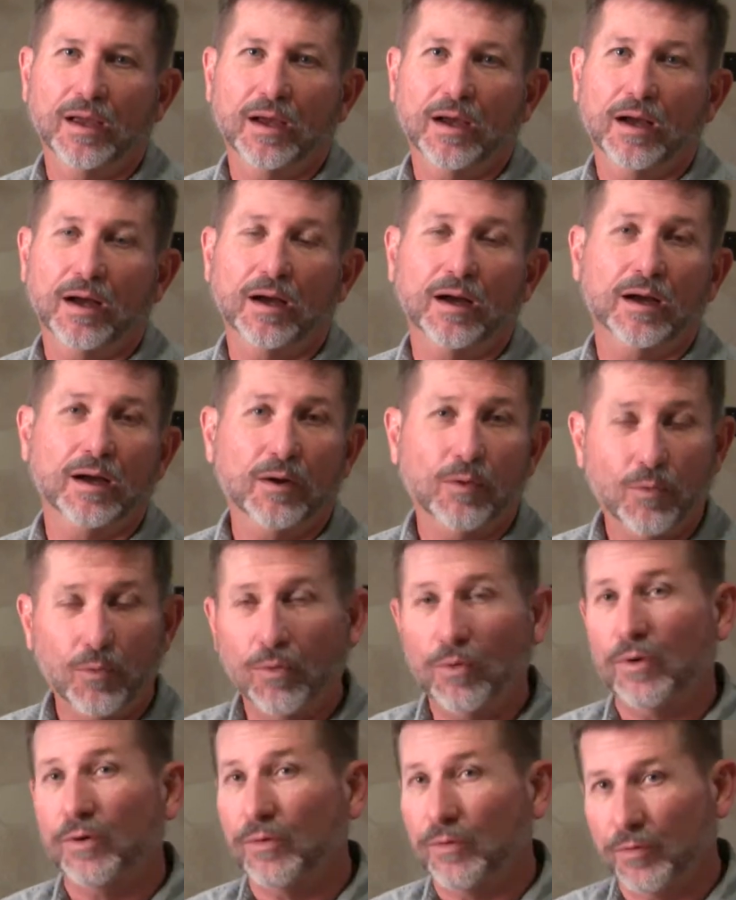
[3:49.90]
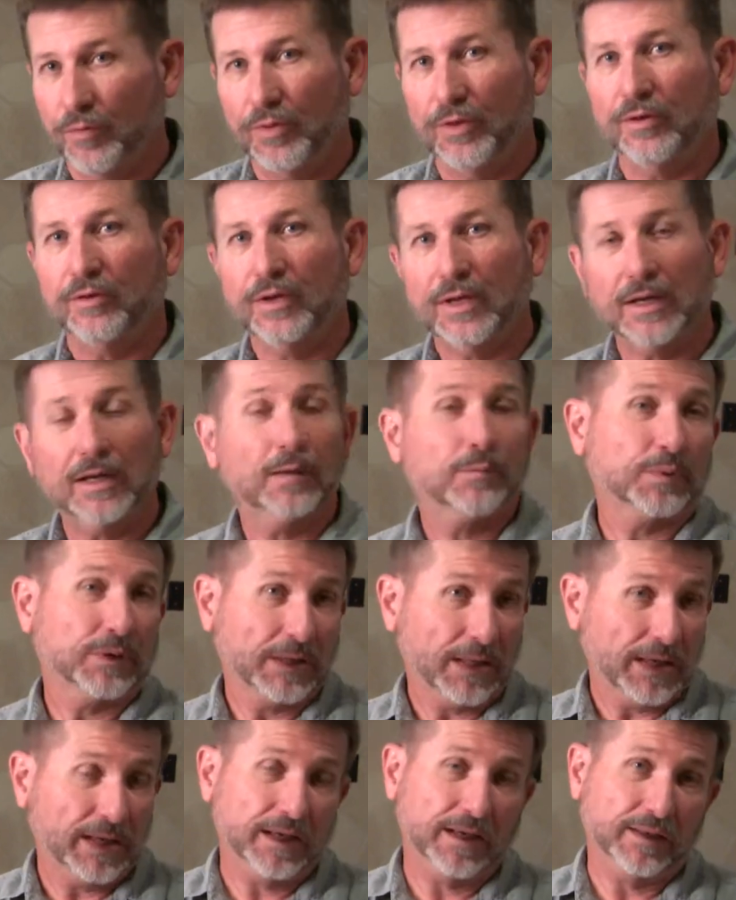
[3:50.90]
Or they'll get up
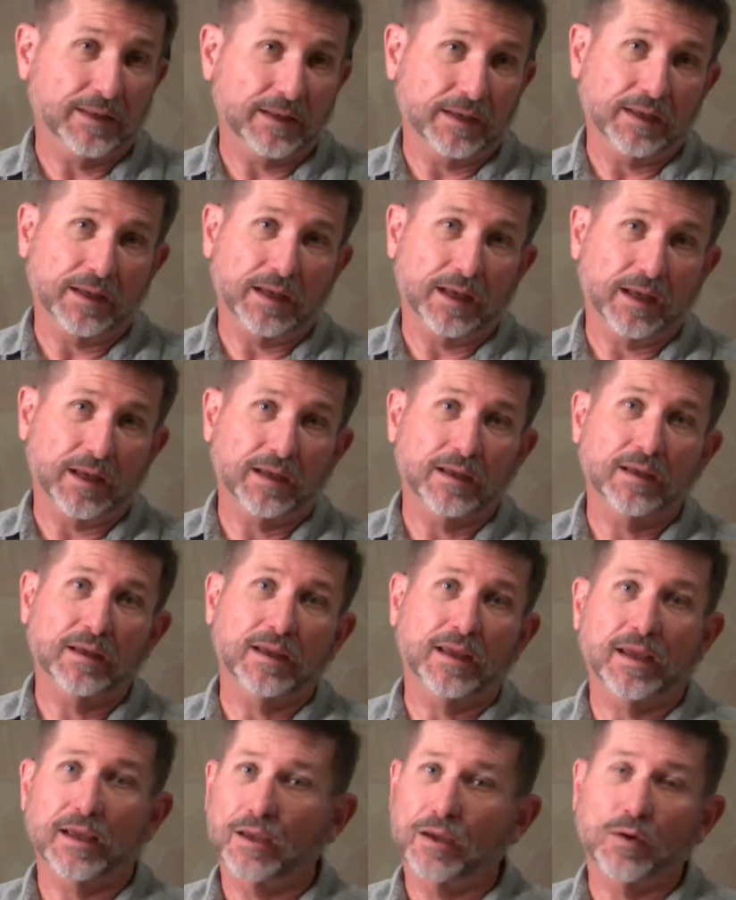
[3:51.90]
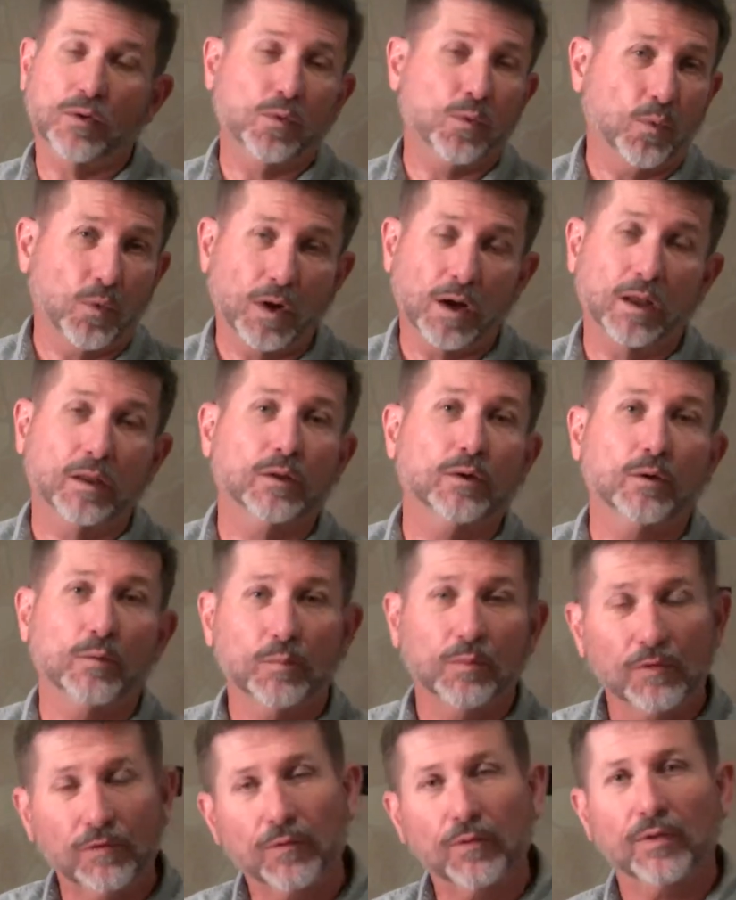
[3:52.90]
late in the day and go wallow
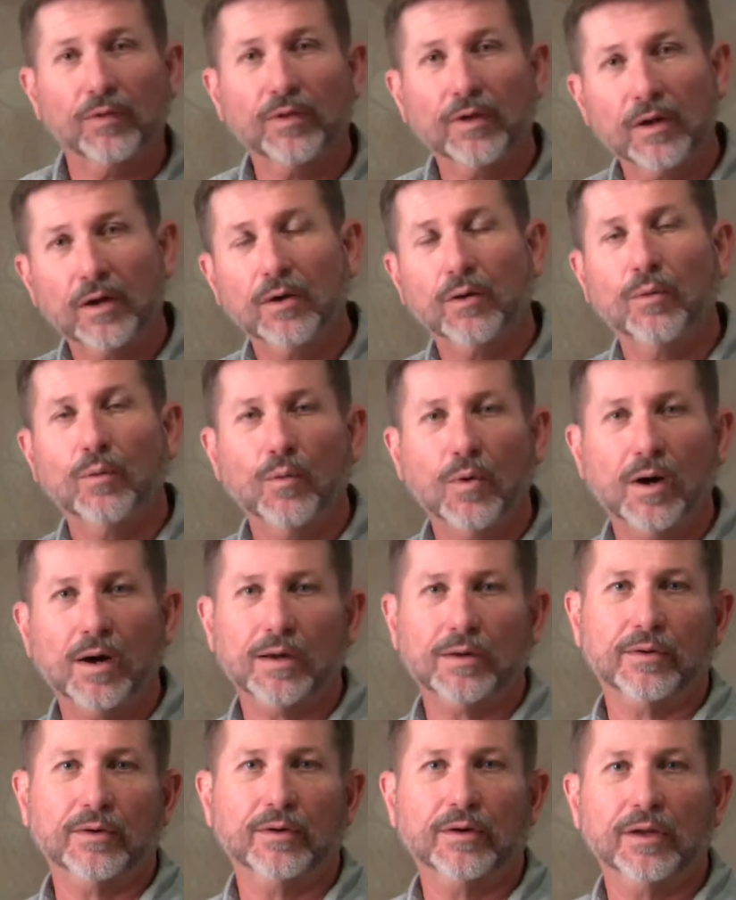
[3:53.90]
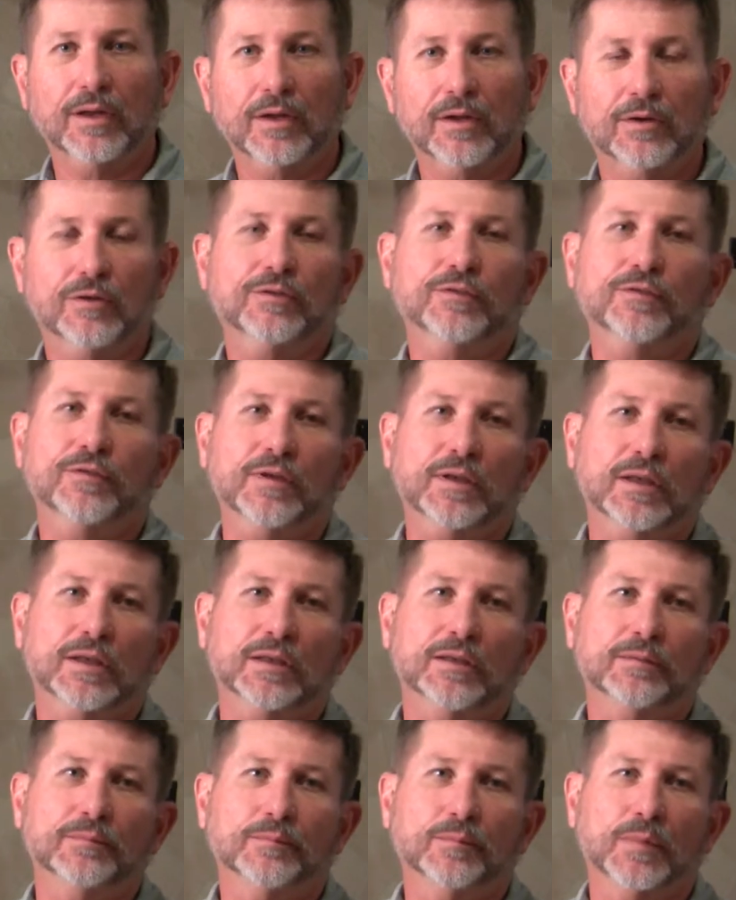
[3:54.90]
before they go water and go
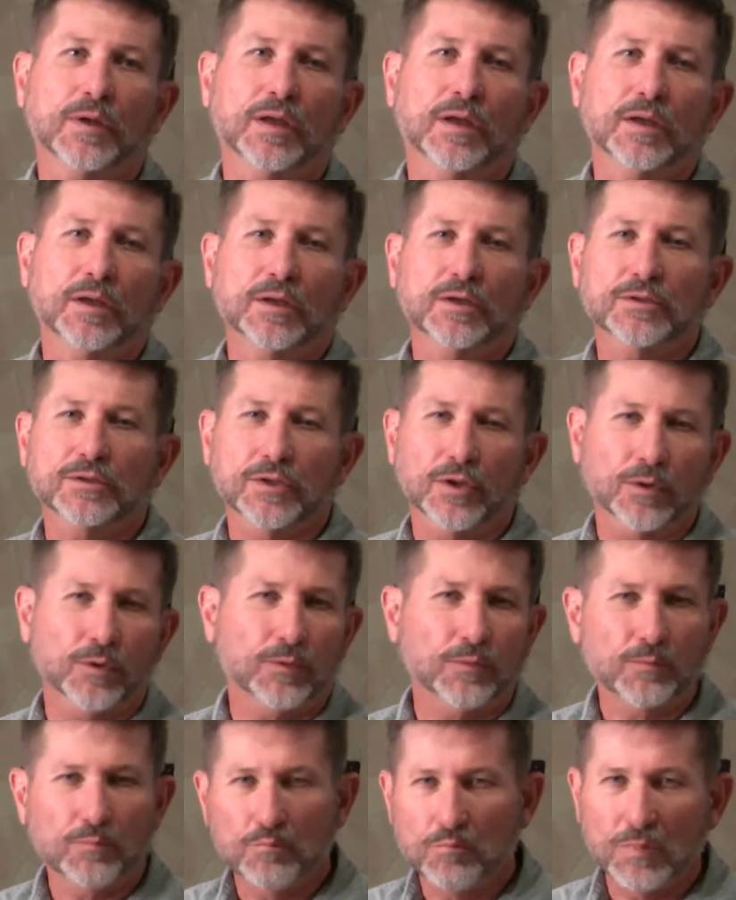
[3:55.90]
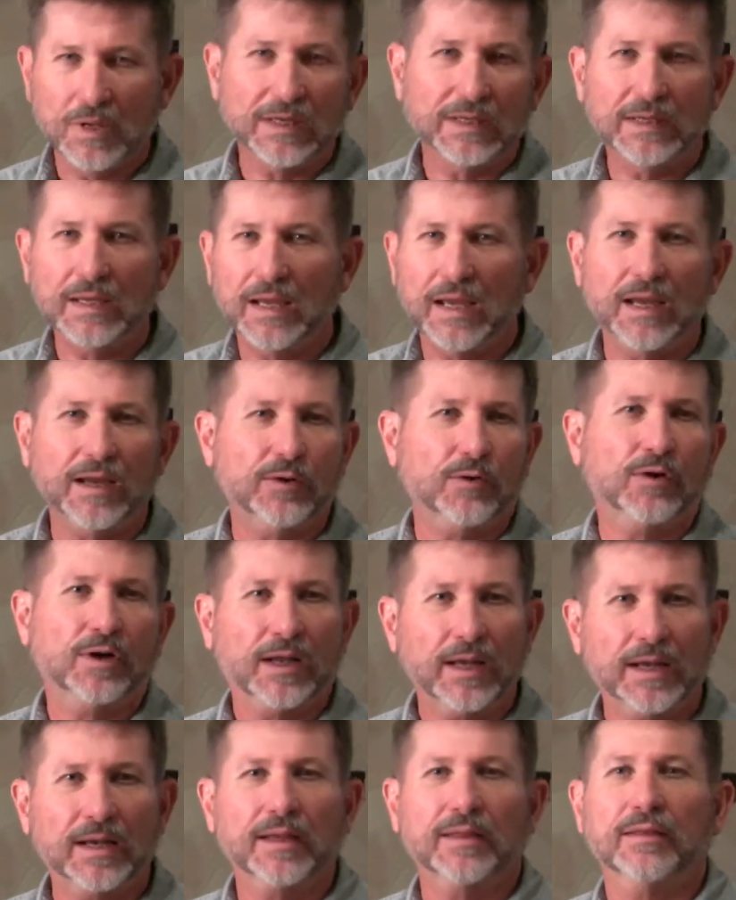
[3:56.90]
feed. So midday or
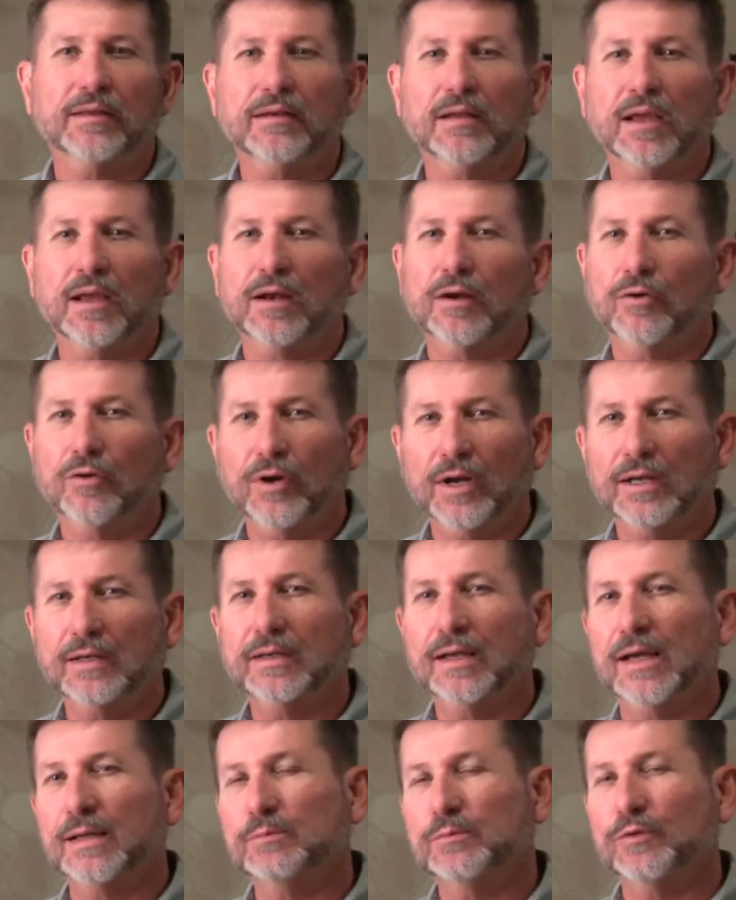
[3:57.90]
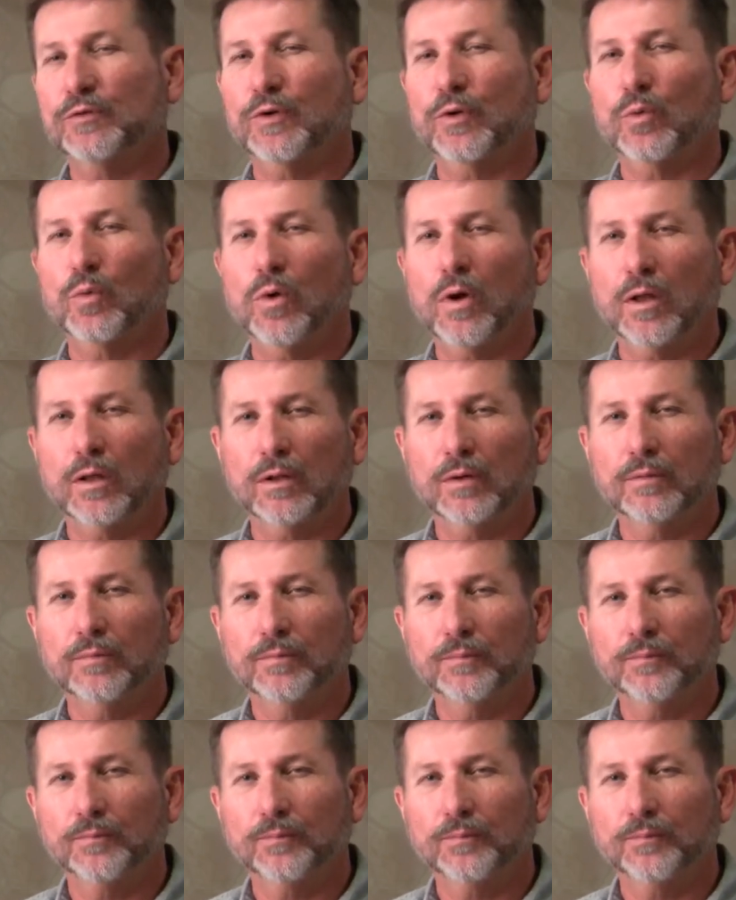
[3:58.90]
late in the day are great times for a wallow.